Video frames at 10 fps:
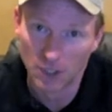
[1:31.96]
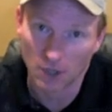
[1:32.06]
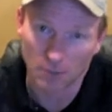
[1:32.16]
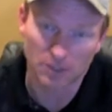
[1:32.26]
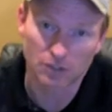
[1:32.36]

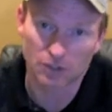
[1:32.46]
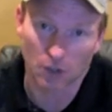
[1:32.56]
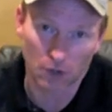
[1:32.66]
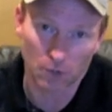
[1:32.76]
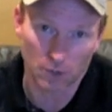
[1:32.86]
I'm going to
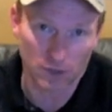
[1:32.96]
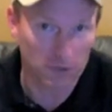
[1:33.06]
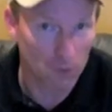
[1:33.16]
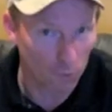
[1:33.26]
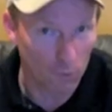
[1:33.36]
start
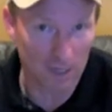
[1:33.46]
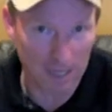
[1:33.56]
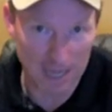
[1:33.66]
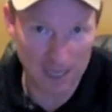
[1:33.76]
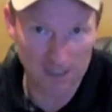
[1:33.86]
with one
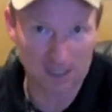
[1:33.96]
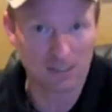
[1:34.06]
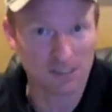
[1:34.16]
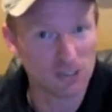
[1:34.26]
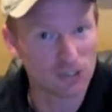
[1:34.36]
hand
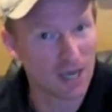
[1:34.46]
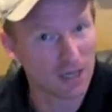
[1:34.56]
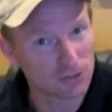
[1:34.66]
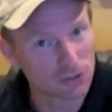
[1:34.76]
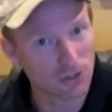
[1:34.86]
and teach you
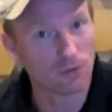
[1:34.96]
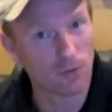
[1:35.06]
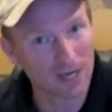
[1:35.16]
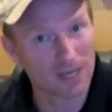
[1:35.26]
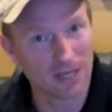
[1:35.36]
how to start
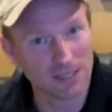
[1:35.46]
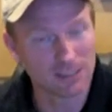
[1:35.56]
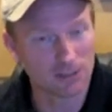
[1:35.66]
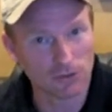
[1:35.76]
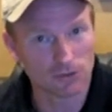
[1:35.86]

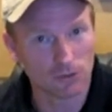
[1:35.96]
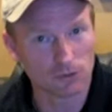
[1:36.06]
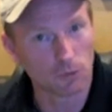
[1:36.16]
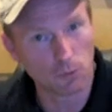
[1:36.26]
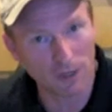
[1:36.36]
recognizing those
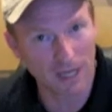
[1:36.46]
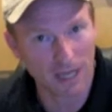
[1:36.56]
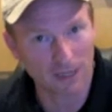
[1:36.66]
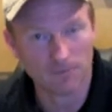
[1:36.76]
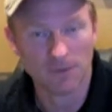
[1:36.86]
notes with one
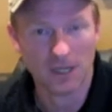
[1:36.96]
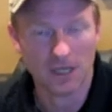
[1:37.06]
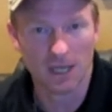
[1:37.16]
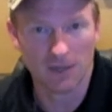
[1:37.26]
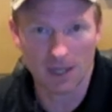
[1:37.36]
hand.
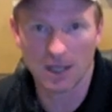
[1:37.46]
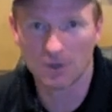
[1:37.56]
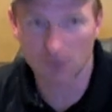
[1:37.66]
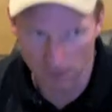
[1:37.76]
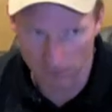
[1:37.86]
And then
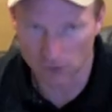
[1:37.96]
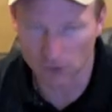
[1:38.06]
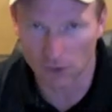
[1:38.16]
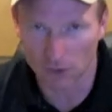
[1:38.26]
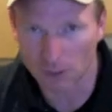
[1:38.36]
I'm going to
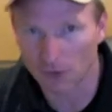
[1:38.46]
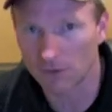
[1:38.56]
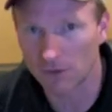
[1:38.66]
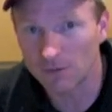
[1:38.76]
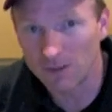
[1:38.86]
show you
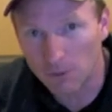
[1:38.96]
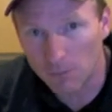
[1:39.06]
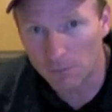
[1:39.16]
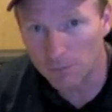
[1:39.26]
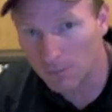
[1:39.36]
another
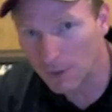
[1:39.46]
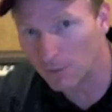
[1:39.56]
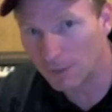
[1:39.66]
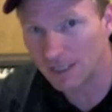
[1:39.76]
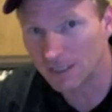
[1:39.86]
little
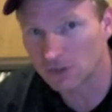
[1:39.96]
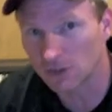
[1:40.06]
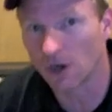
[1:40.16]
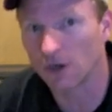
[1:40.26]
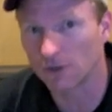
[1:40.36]
intermediate
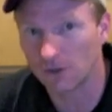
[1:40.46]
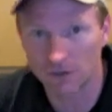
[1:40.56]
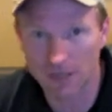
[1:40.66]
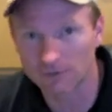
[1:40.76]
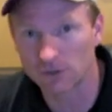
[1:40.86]
song that
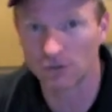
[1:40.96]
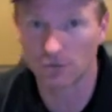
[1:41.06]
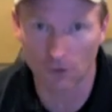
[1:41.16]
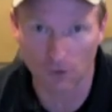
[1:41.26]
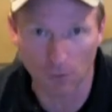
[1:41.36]
you have to
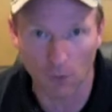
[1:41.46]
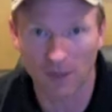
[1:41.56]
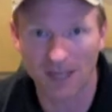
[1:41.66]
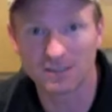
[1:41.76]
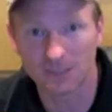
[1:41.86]
learn both
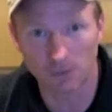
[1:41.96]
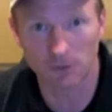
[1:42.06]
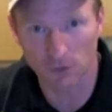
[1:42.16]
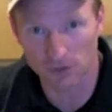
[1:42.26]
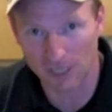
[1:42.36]
hands and then
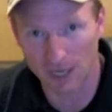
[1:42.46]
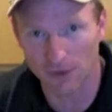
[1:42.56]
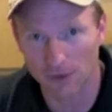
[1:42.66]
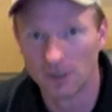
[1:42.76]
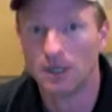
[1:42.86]
put those together.